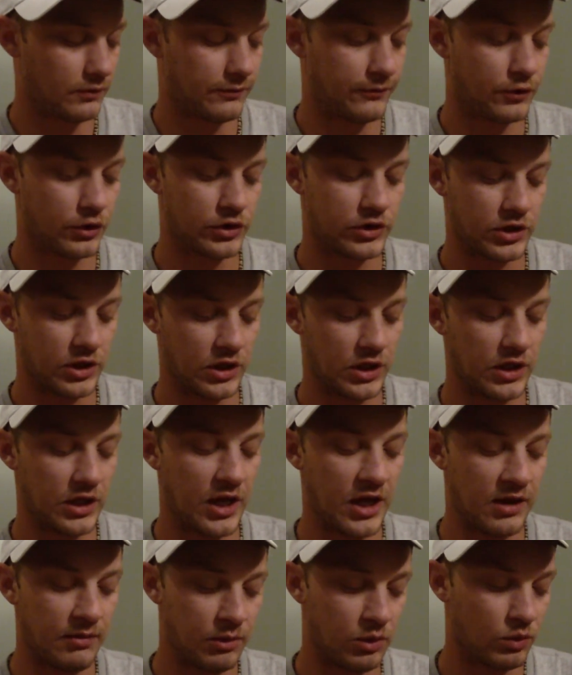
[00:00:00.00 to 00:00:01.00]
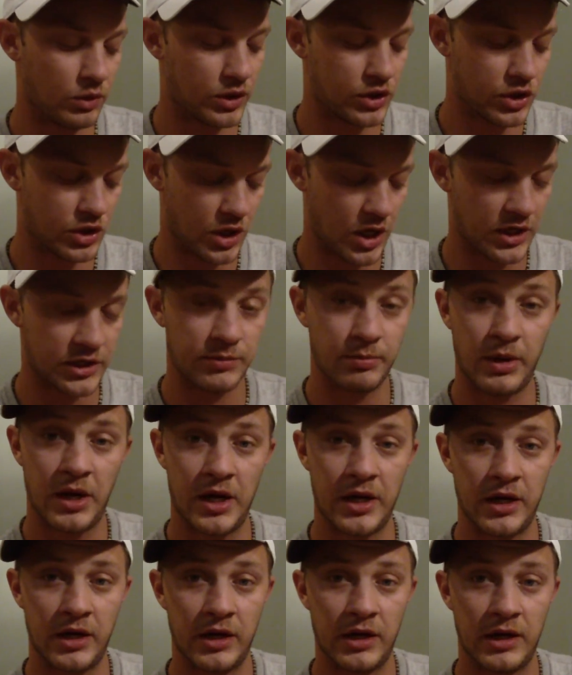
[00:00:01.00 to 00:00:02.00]
First thing he gave me, which I
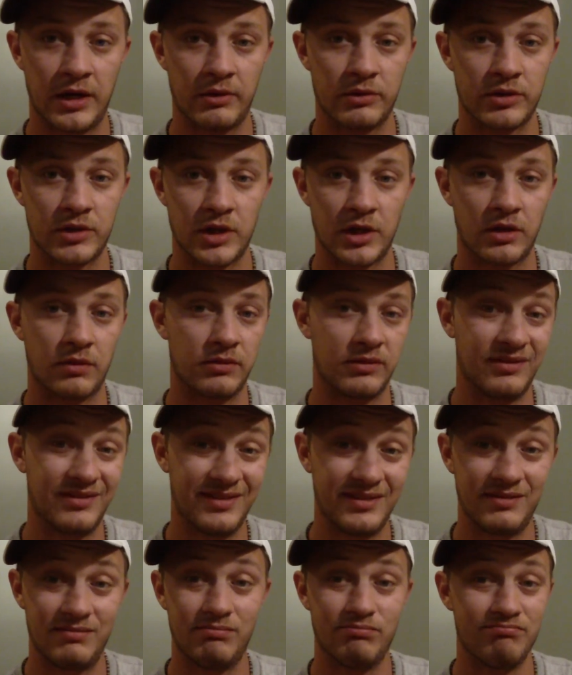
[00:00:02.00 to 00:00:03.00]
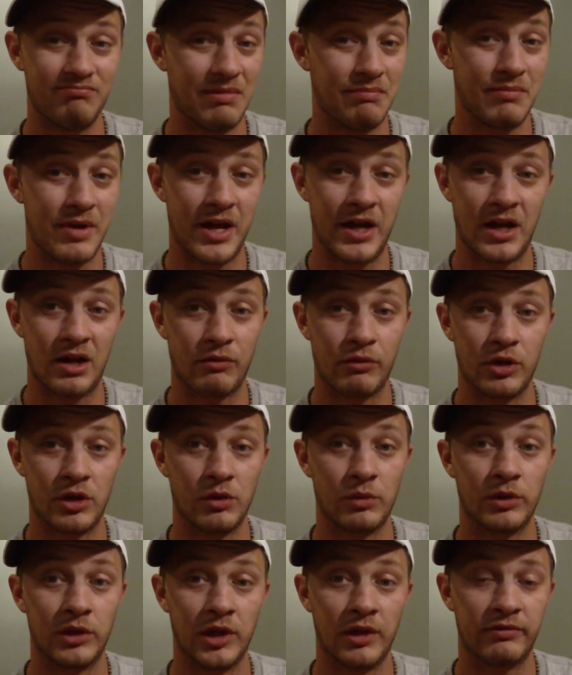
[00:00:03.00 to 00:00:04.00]
spotted and I was like, man, I
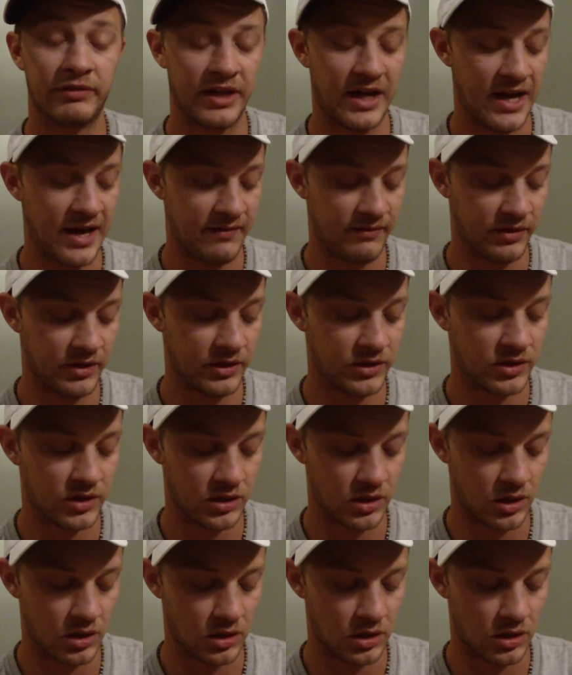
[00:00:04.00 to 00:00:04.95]
really would love to have this.